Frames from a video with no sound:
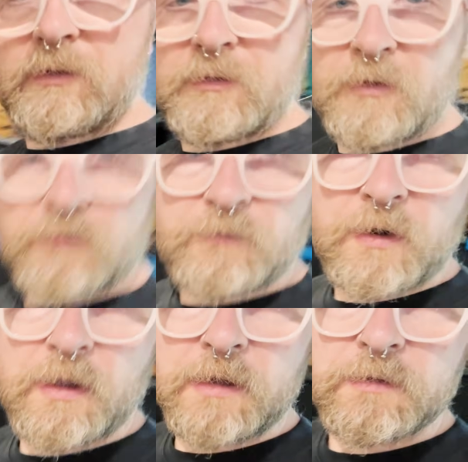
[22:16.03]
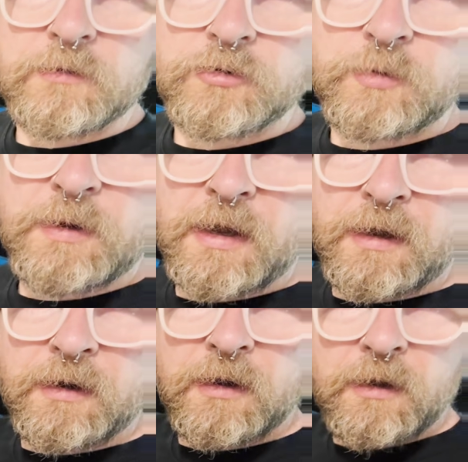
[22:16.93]
lot of fun to be
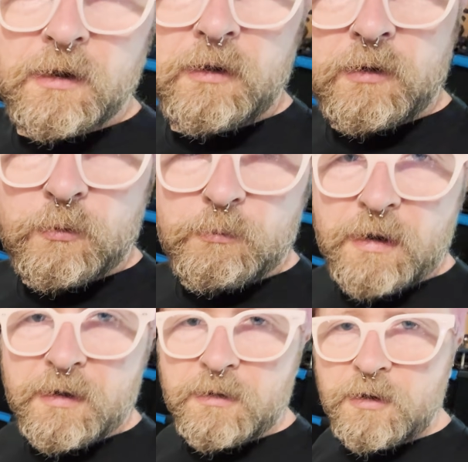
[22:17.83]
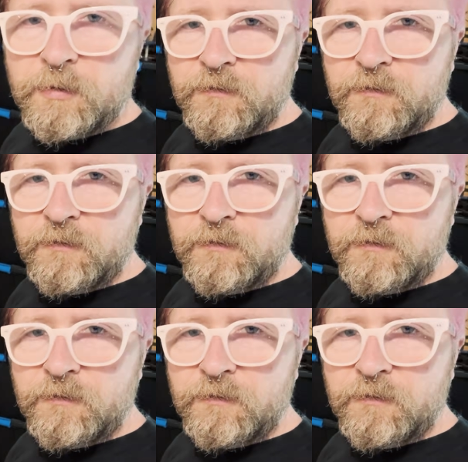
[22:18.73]
had. We made it a little bit